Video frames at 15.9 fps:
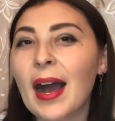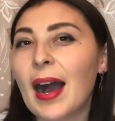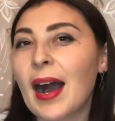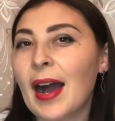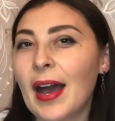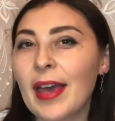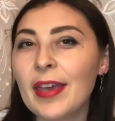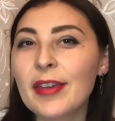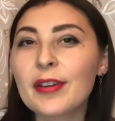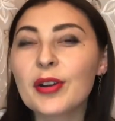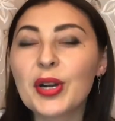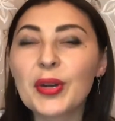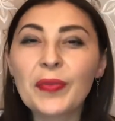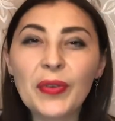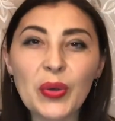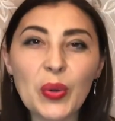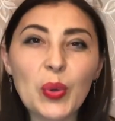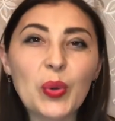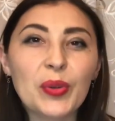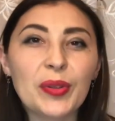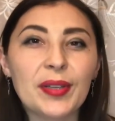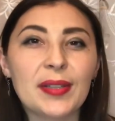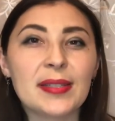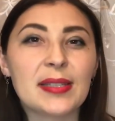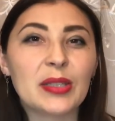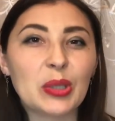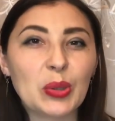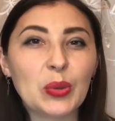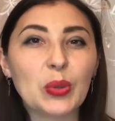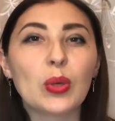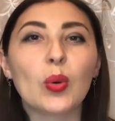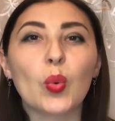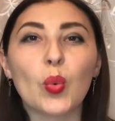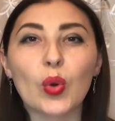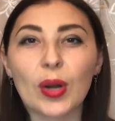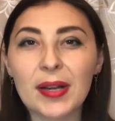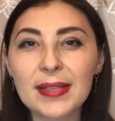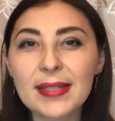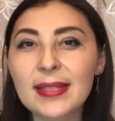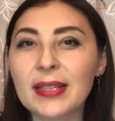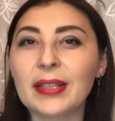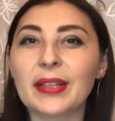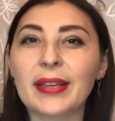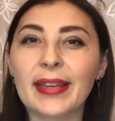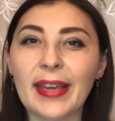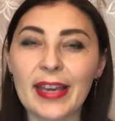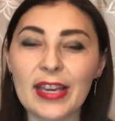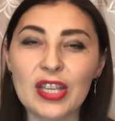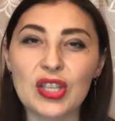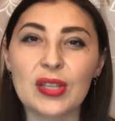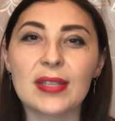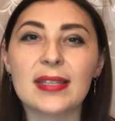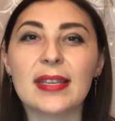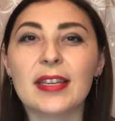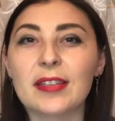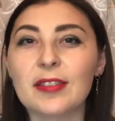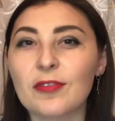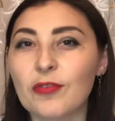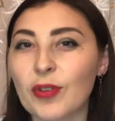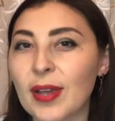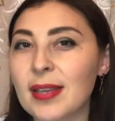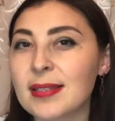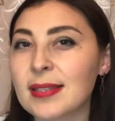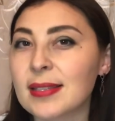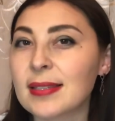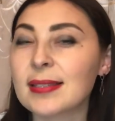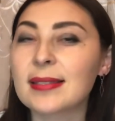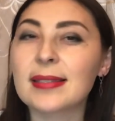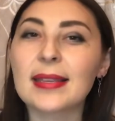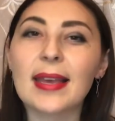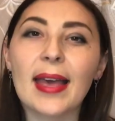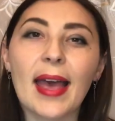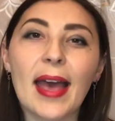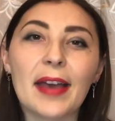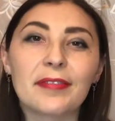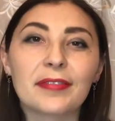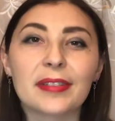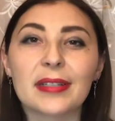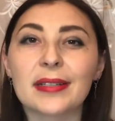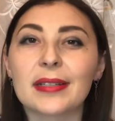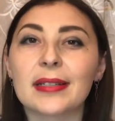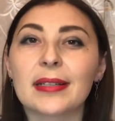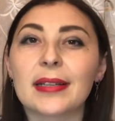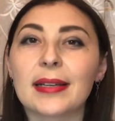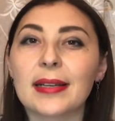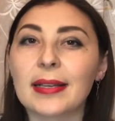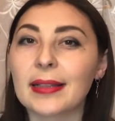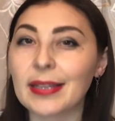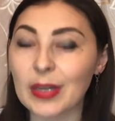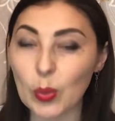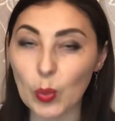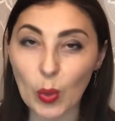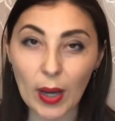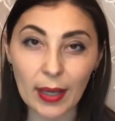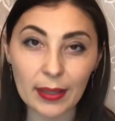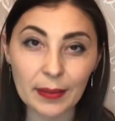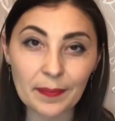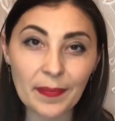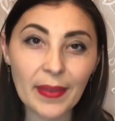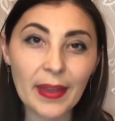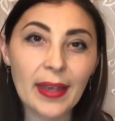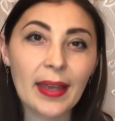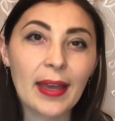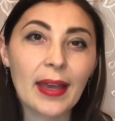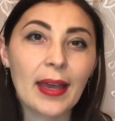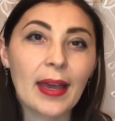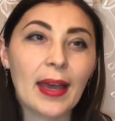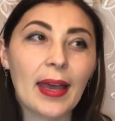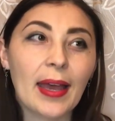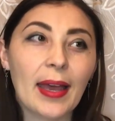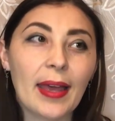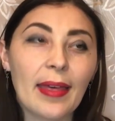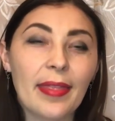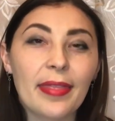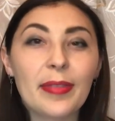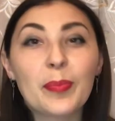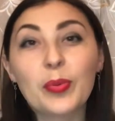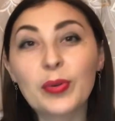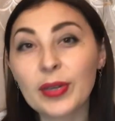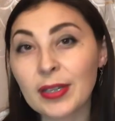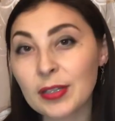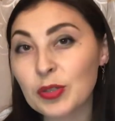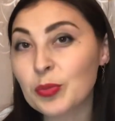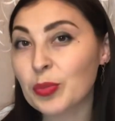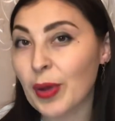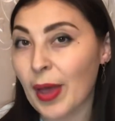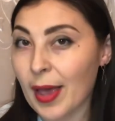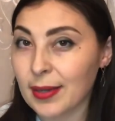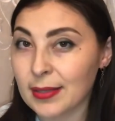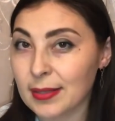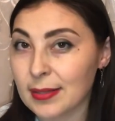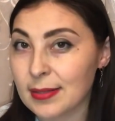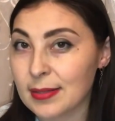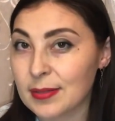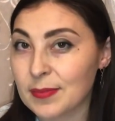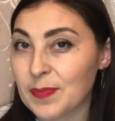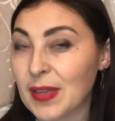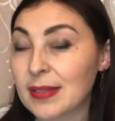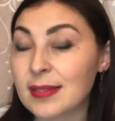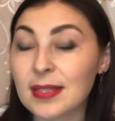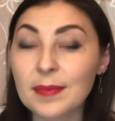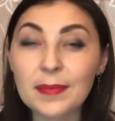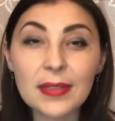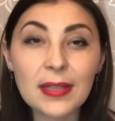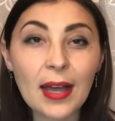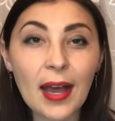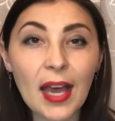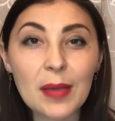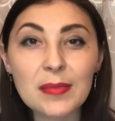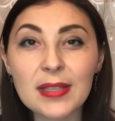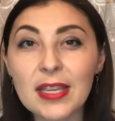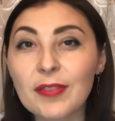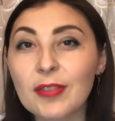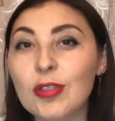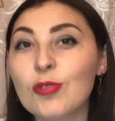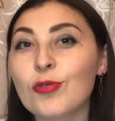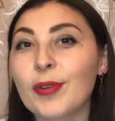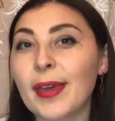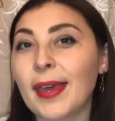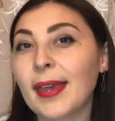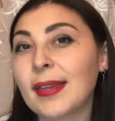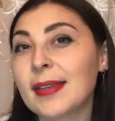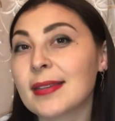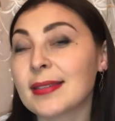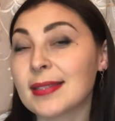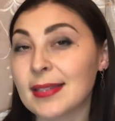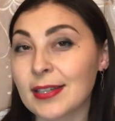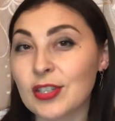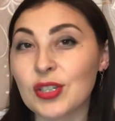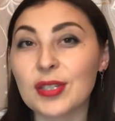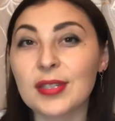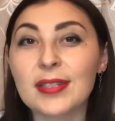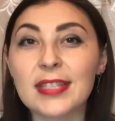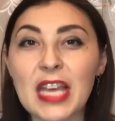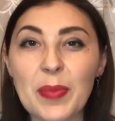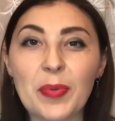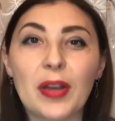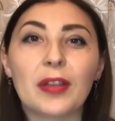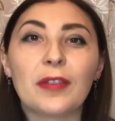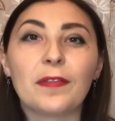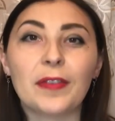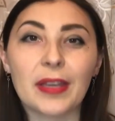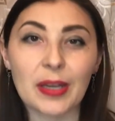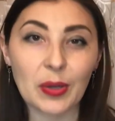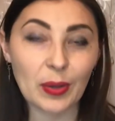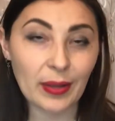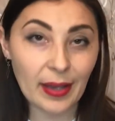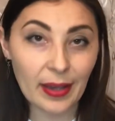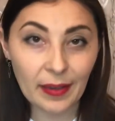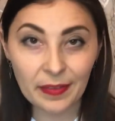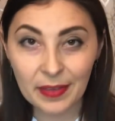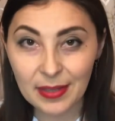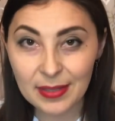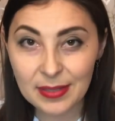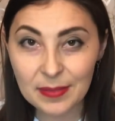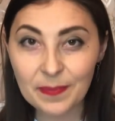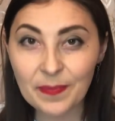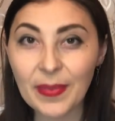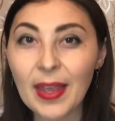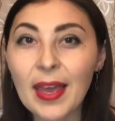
I review these new words, collocations, and phrases uh, after a little while and put it into practice. And sometimes I even create such a separate video like this.